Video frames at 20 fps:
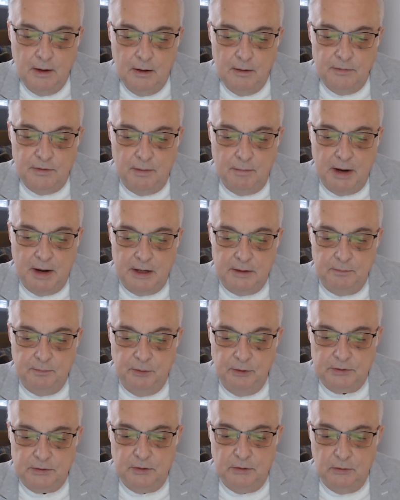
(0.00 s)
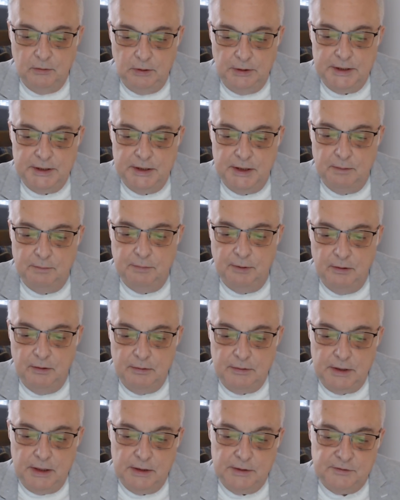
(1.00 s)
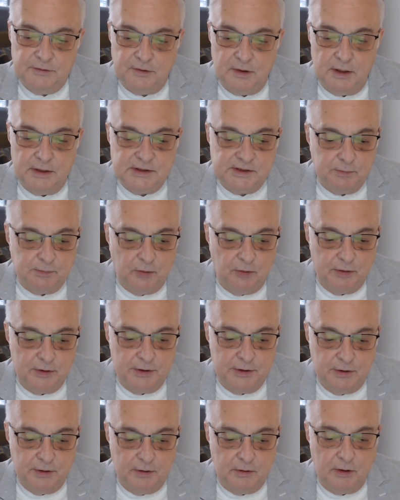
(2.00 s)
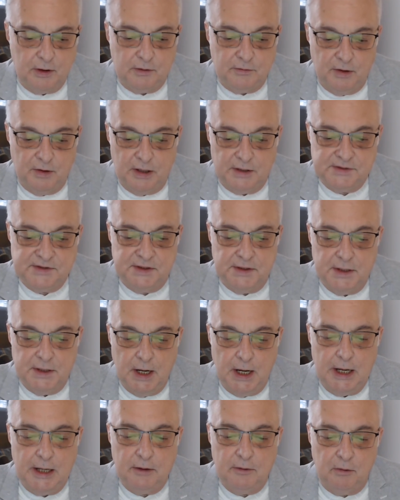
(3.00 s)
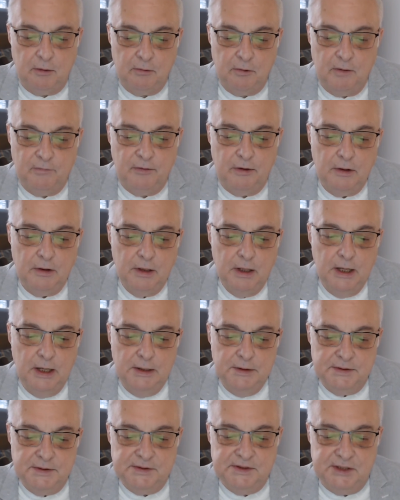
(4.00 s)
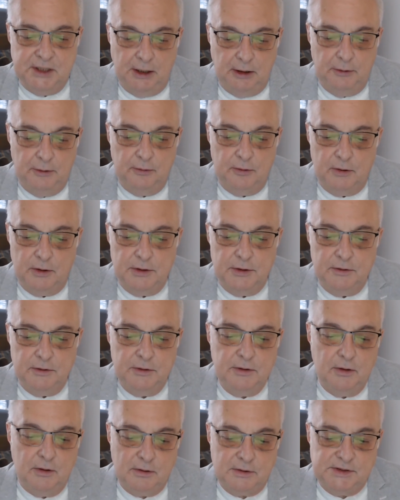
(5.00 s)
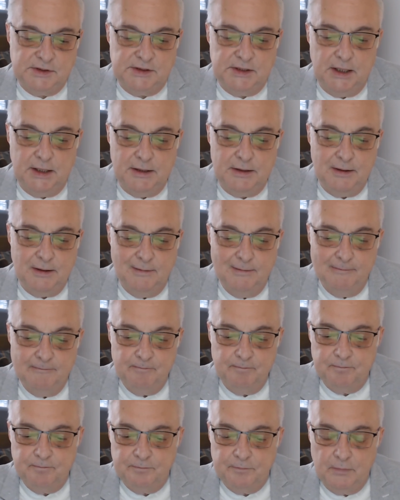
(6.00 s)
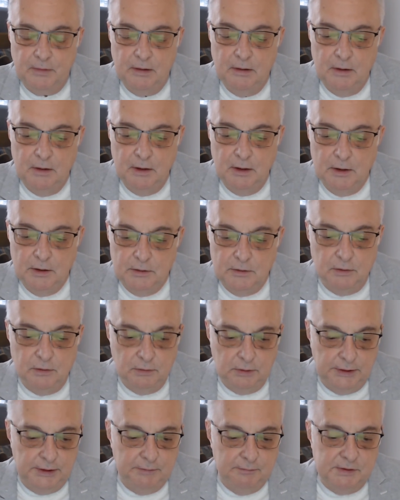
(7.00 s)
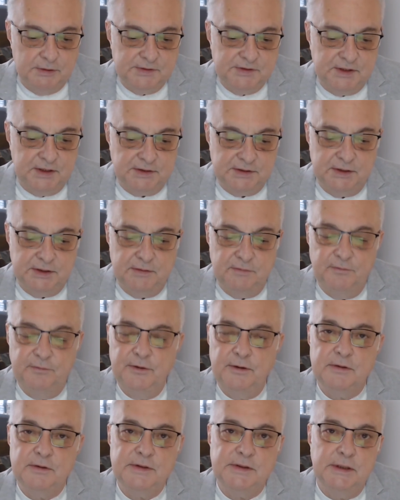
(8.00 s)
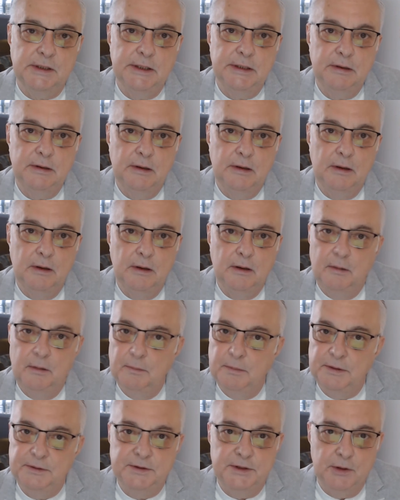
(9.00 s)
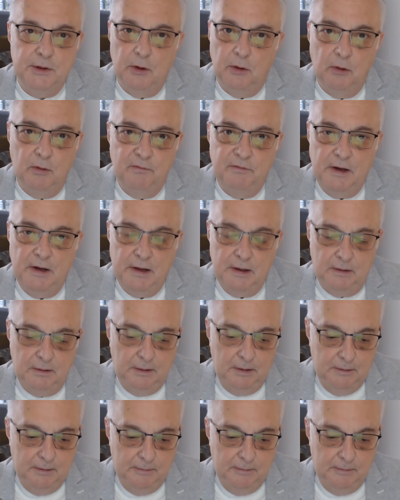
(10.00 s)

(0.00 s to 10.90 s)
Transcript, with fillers: The men put Cooley in a boat and transported her across the Niagara River to sell her in New York State. Cooley resisted fiercely, but to no avail.